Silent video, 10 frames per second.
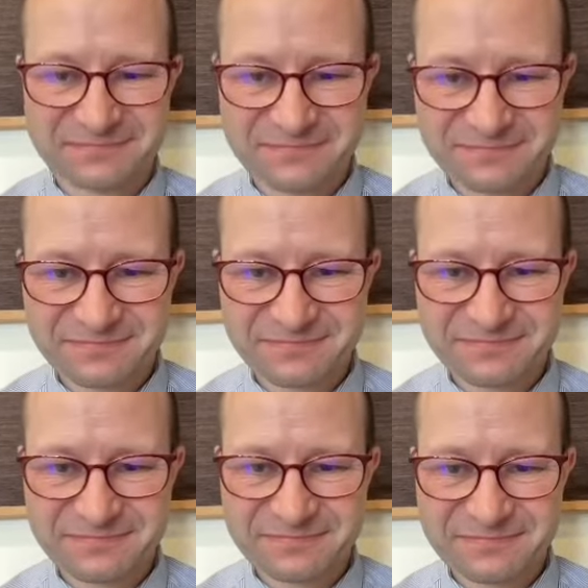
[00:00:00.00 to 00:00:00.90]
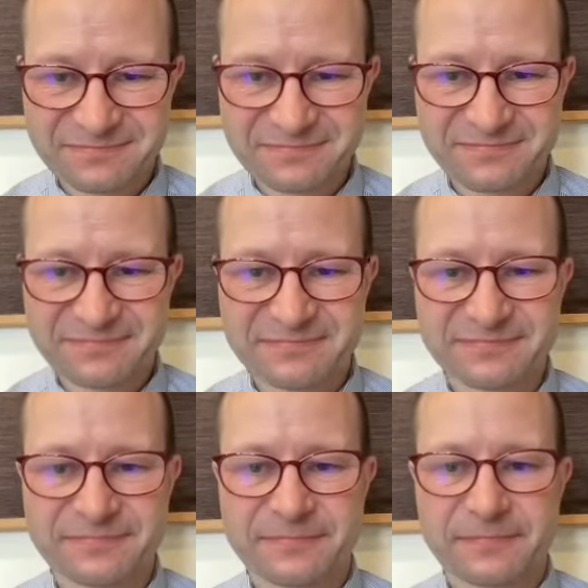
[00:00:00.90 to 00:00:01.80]

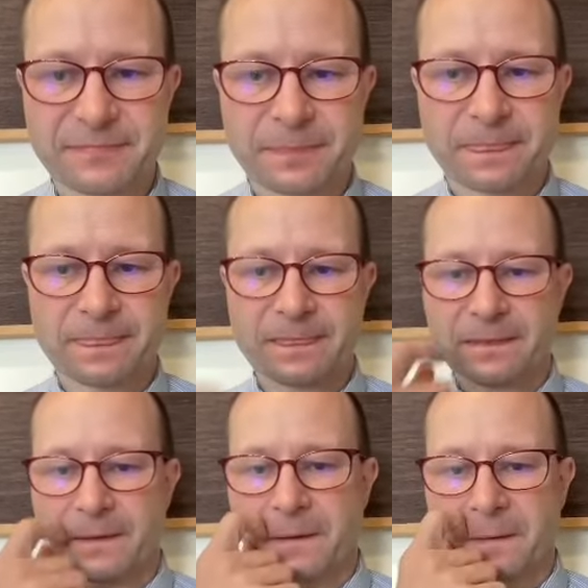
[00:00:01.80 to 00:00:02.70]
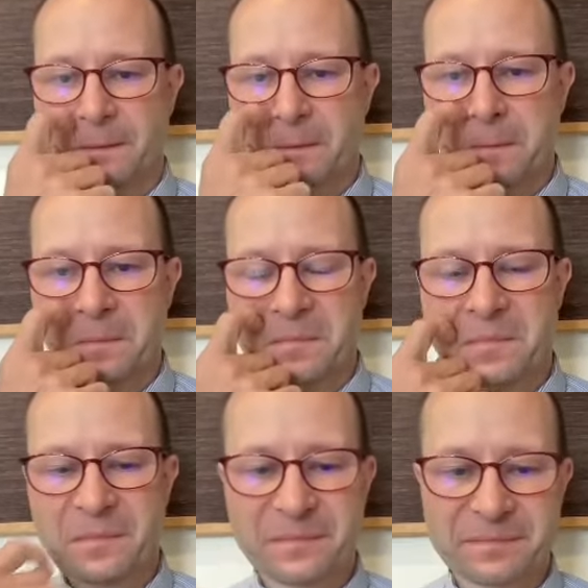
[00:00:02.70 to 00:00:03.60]

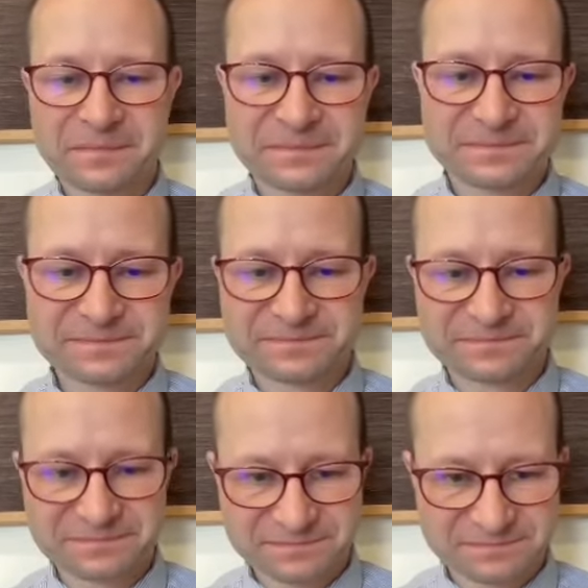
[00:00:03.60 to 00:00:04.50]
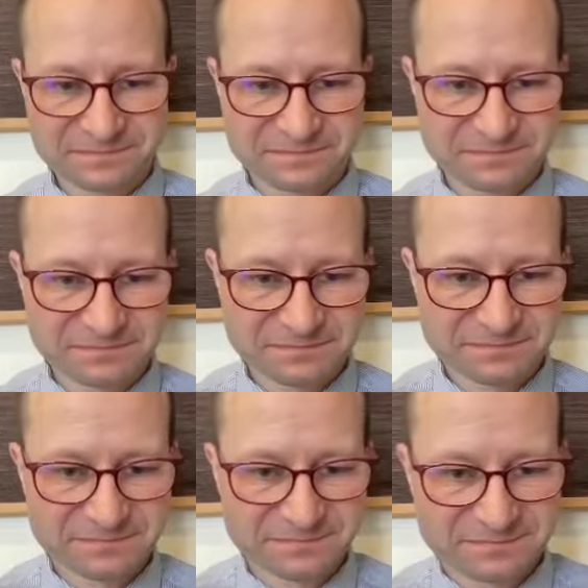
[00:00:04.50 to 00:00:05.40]

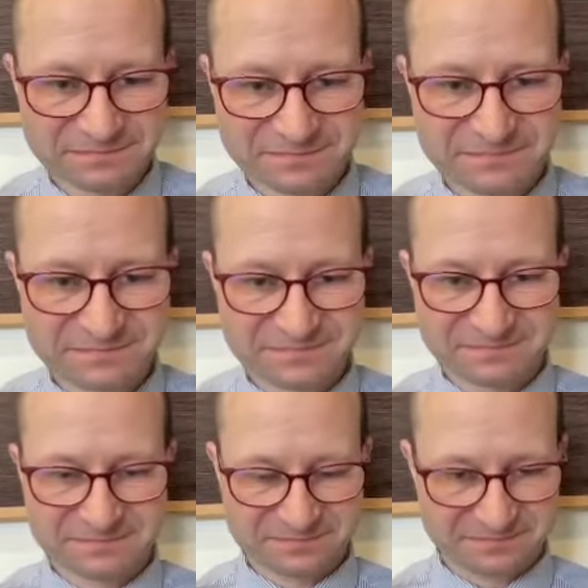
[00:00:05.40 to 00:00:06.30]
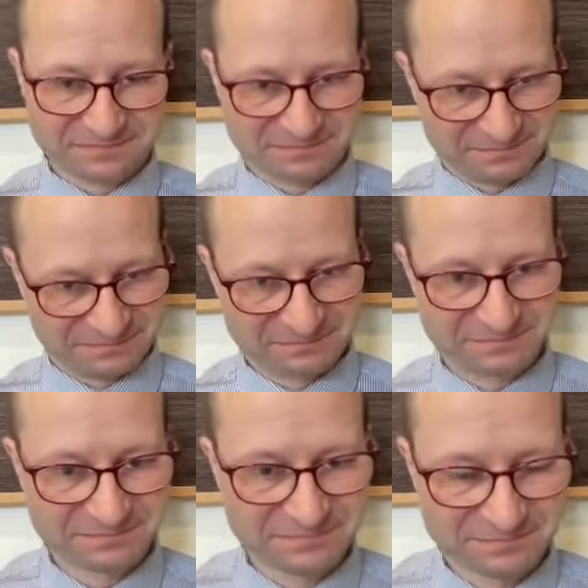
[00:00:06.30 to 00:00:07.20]

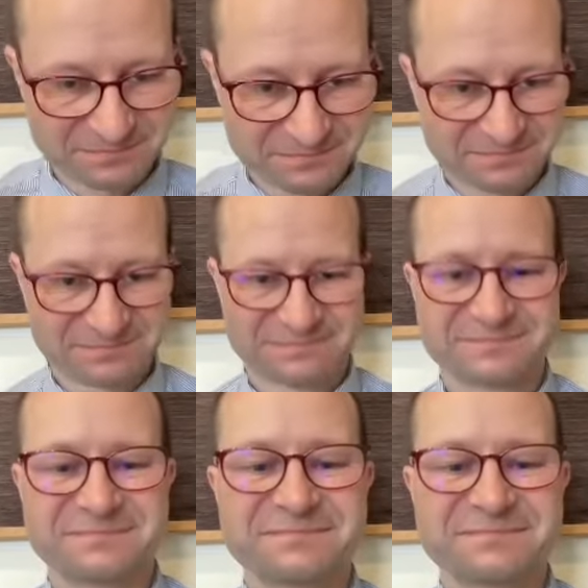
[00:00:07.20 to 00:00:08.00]
The person shown says nothing.